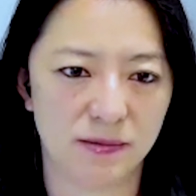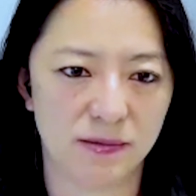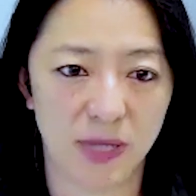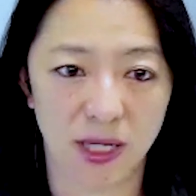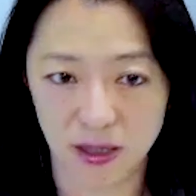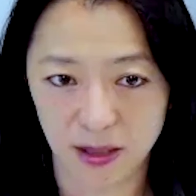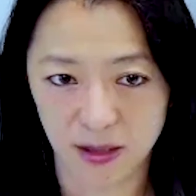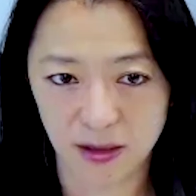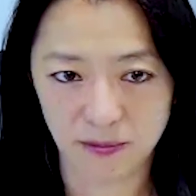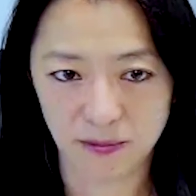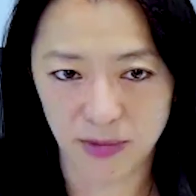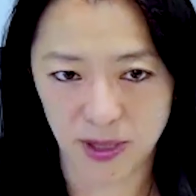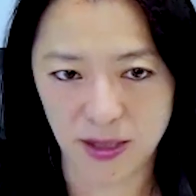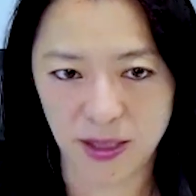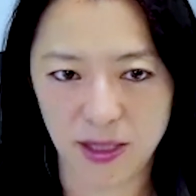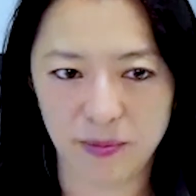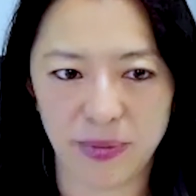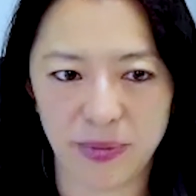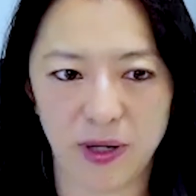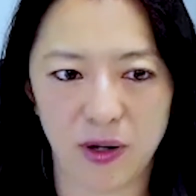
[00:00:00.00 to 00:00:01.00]
making
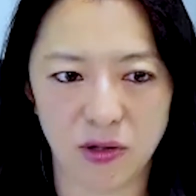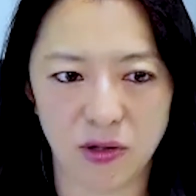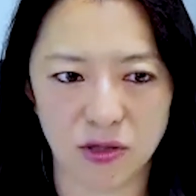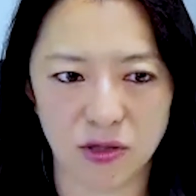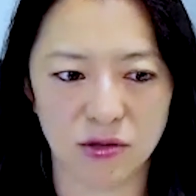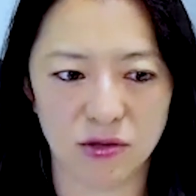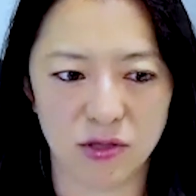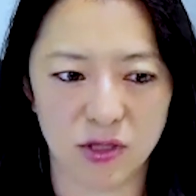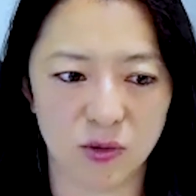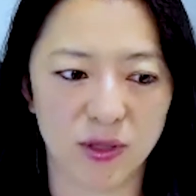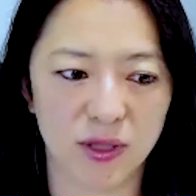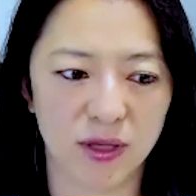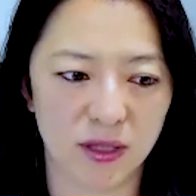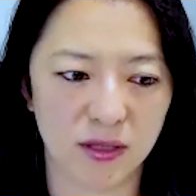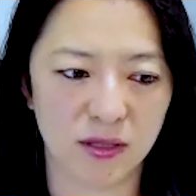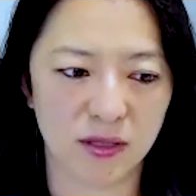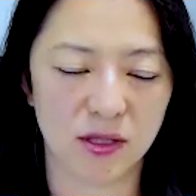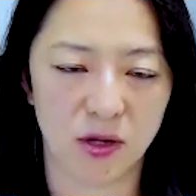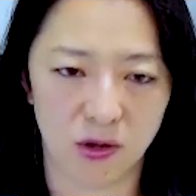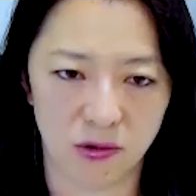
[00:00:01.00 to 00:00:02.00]
money, but also doing
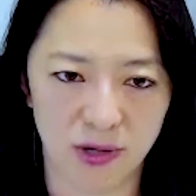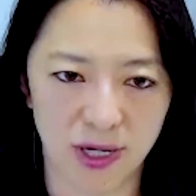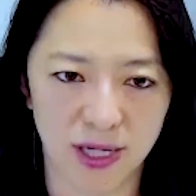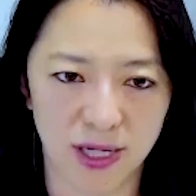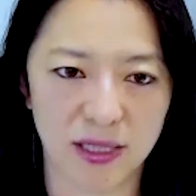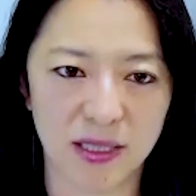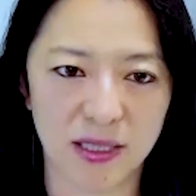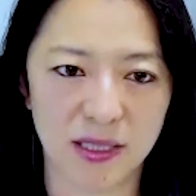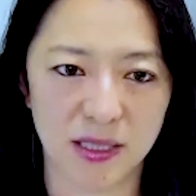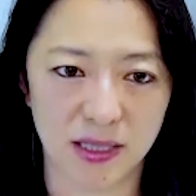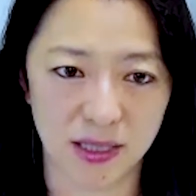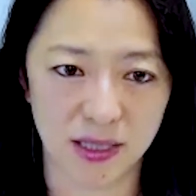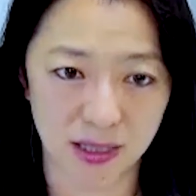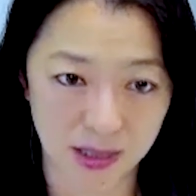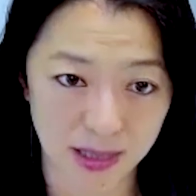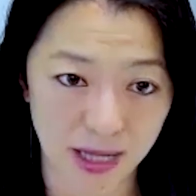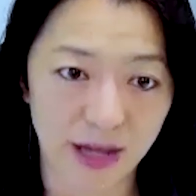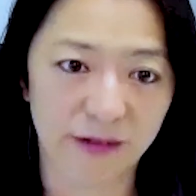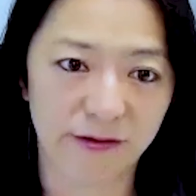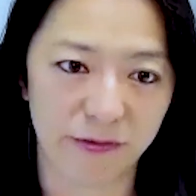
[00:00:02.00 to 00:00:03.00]
things correctly to
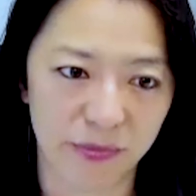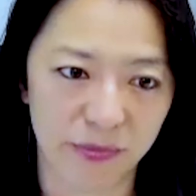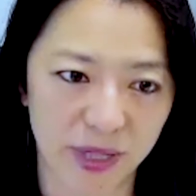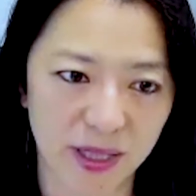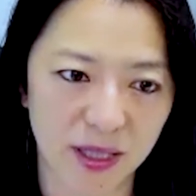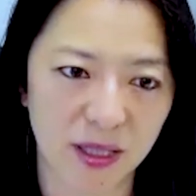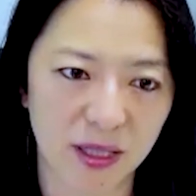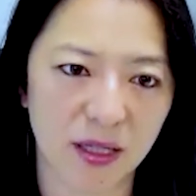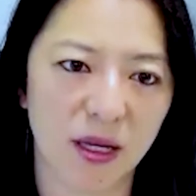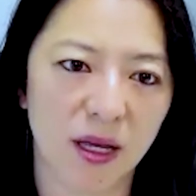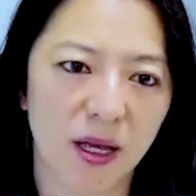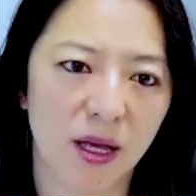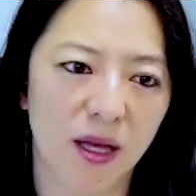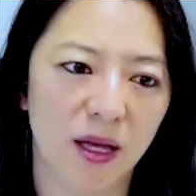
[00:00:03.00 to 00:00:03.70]
save money.